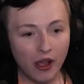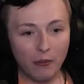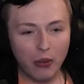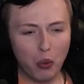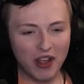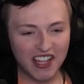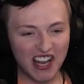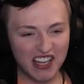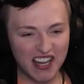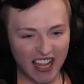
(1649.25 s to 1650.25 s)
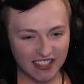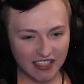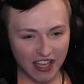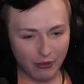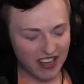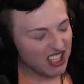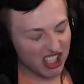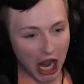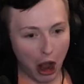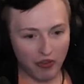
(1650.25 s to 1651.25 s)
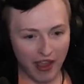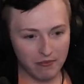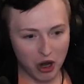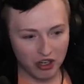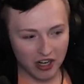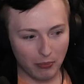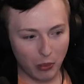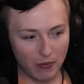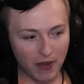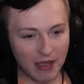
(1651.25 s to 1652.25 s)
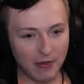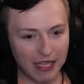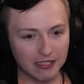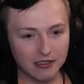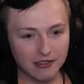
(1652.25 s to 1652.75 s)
But was it necessary? No, they murdered a poor baby.